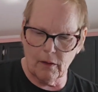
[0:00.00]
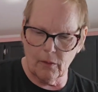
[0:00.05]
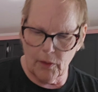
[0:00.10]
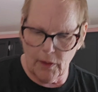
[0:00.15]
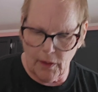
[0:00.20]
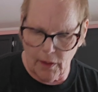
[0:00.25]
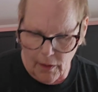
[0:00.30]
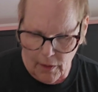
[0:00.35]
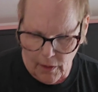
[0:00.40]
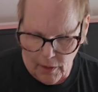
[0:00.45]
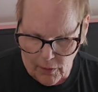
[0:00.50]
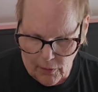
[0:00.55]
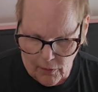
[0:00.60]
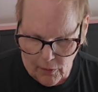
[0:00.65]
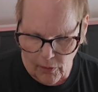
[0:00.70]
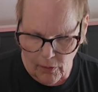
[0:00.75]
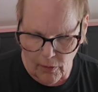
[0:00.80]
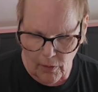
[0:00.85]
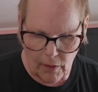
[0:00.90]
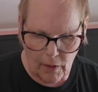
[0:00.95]
What the
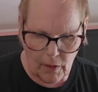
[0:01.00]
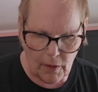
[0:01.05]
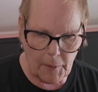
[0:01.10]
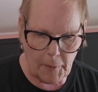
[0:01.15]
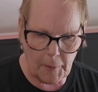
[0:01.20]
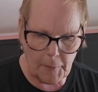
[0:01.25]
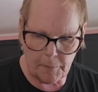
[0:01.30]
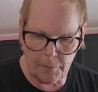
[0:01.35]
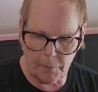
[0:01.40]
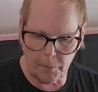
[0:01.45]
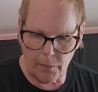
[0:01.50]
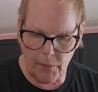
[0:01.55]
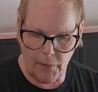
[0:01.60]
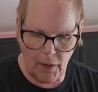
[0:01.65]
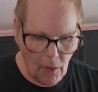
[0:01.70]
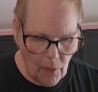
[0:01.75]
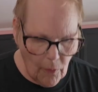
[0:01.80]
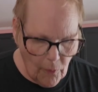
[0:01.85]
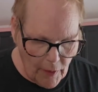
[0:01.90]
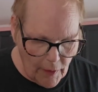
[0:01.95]
hell?
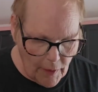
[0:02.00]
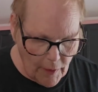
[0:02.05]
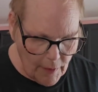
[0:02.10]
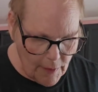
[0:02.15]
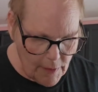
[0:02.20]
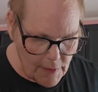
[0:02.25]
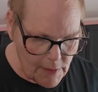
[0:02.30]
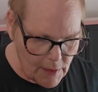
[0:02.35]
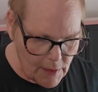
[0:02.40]
Oh, okay, I